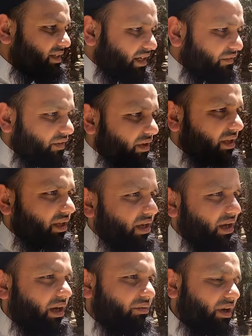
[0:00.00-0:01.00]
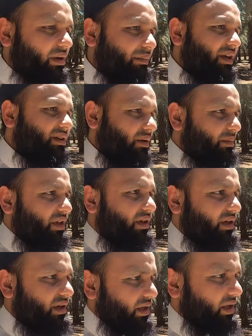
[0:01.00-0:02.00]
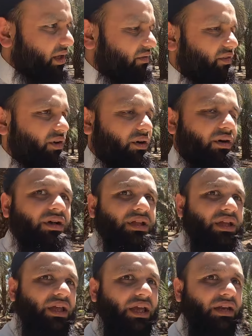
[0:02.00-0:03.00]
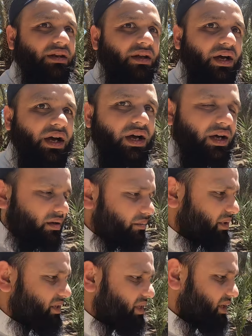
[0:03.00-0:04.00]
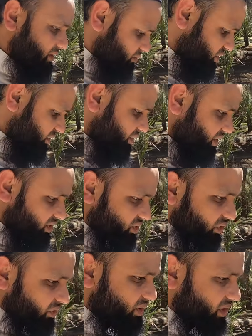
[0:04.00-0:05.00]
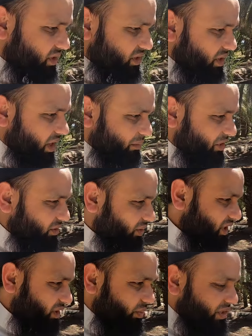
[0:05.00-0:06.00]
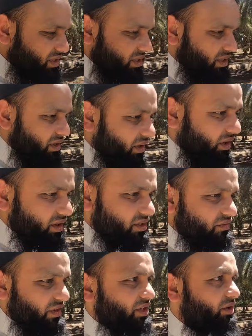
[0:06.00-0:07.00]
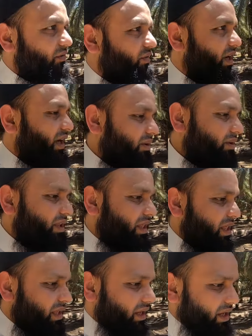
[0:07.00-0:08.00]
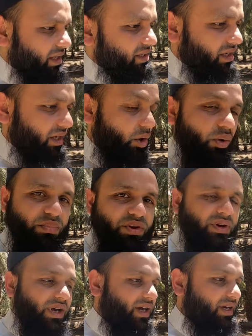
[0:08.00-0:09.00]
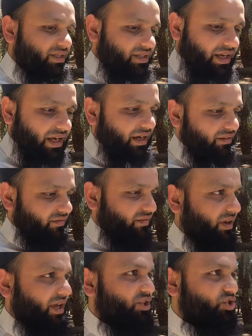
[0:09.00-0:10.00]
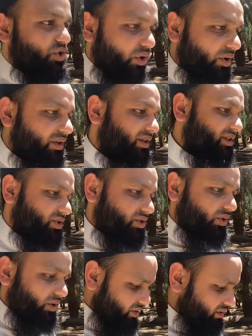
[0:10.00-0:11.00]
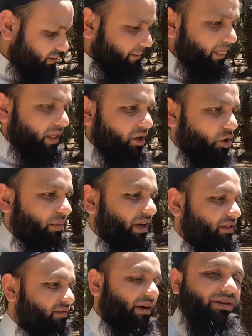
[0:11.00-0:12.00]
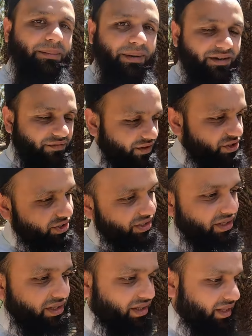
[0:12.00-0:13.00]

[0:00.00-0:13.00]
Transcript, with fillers: definitely i recommend coming here if you're in uh, medina al munawwara so i'm gonna call it quits on this video for now and uh, hope you guys have enjoyed this tour hope you guys found it beneficial